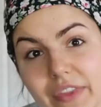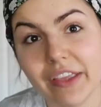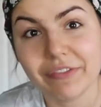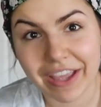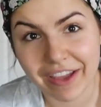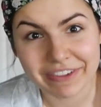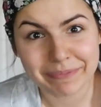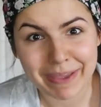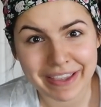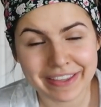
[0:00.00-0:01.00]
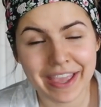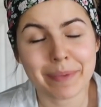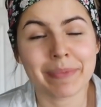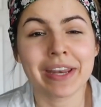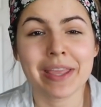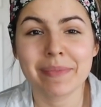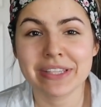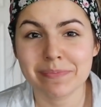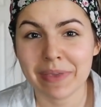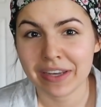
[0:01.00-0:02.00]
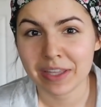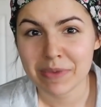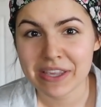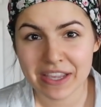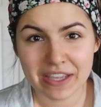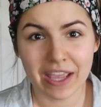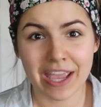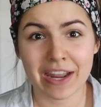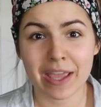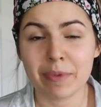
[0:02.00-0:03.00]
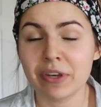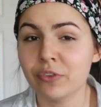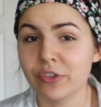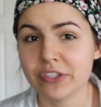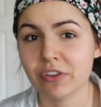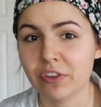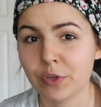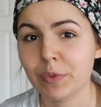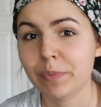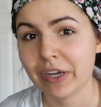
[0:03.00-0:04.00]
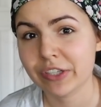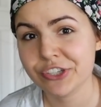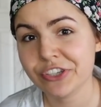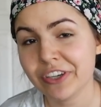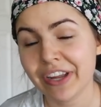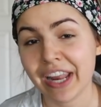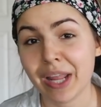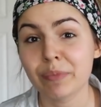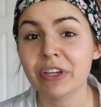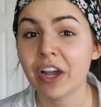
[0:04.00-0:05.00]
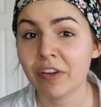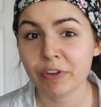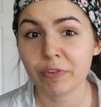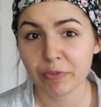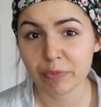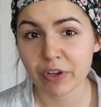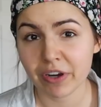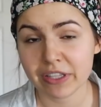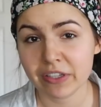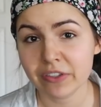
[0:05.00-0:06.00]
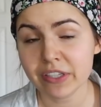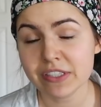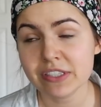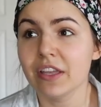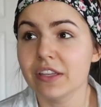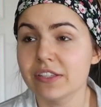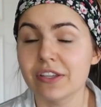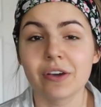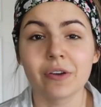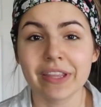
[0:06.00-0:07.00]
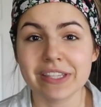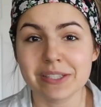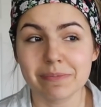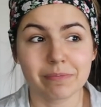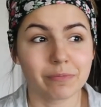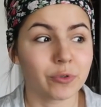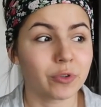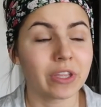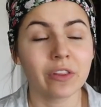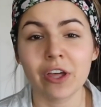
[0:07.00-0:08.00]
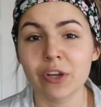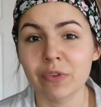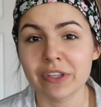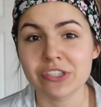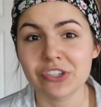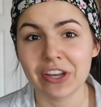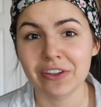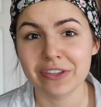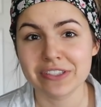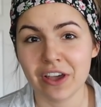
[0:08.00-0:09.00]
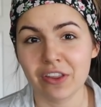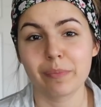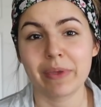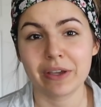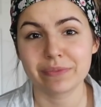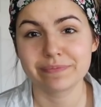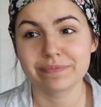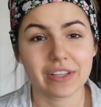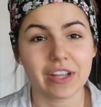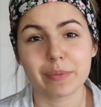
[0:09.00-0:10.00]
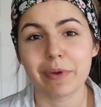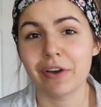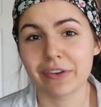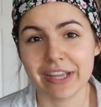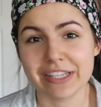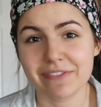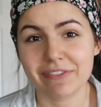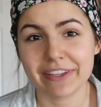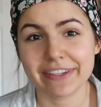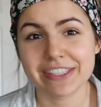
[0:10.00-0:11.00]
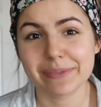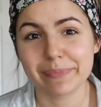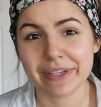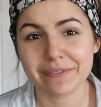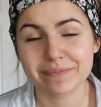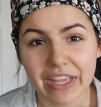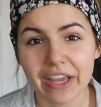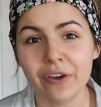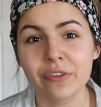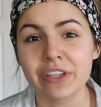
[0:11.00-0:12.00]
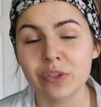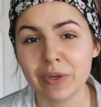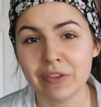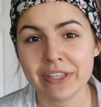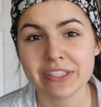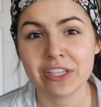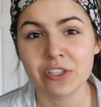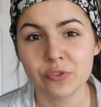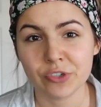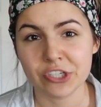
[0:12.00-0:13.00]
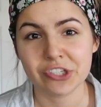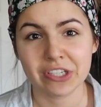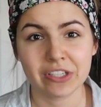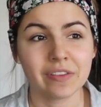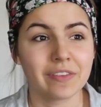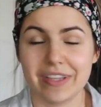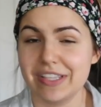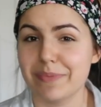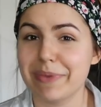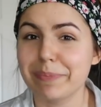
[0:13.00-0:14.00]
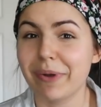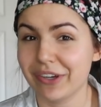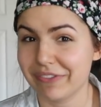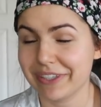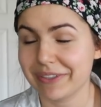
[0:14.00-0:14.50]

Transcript: If we haven't met yet, my name is Mandy Meehan and I'm a nutritional therapy practitioner and I'm recovering from chronic illness. So that's really a lot of what this channel is all about. I talk about all kinds of things, but health and wellness and nutrition is a big part of